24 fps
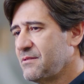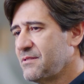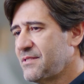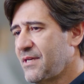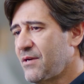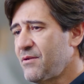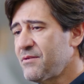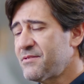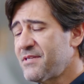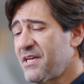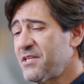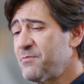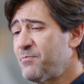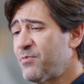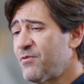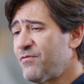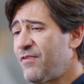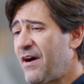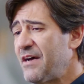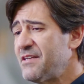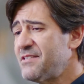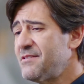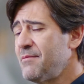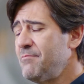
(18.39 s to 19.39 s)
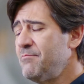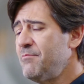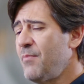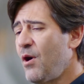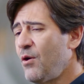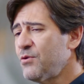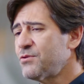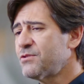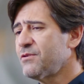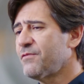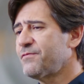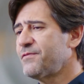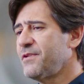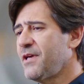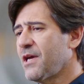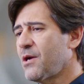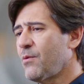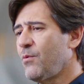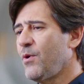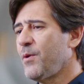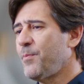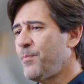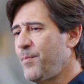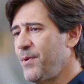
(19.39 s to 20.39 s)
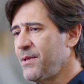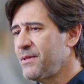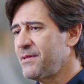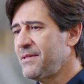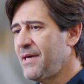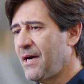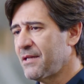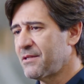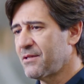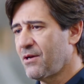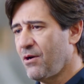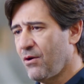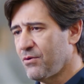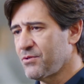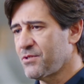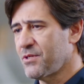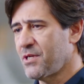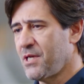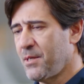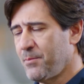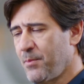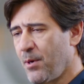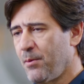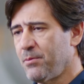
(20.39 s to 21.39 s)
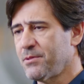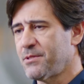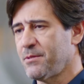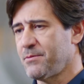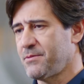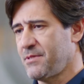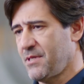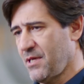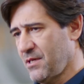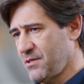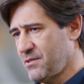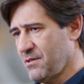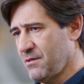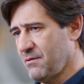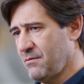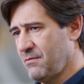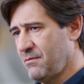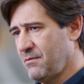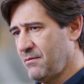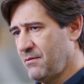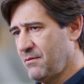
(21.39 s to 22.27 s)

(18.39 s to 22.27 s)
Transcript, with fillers: Southern States provides the most of the equipment that goes on a mobile substation,